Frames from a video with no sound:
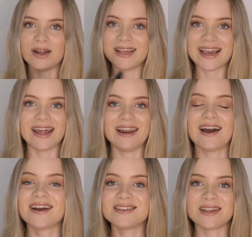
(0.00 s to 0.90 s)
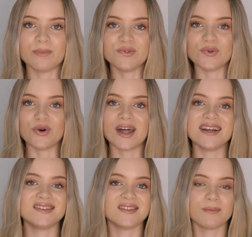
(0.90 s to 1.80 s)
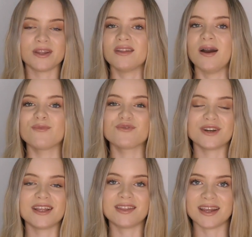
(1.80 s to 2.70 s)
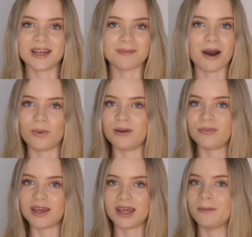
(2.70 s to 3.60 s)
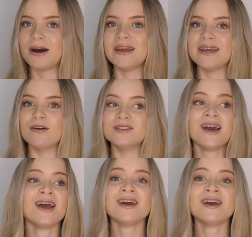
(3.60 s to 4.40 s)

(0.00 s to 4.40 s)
And again, like I said before, that is something that I'm really thinking about when I'm thinking about heels.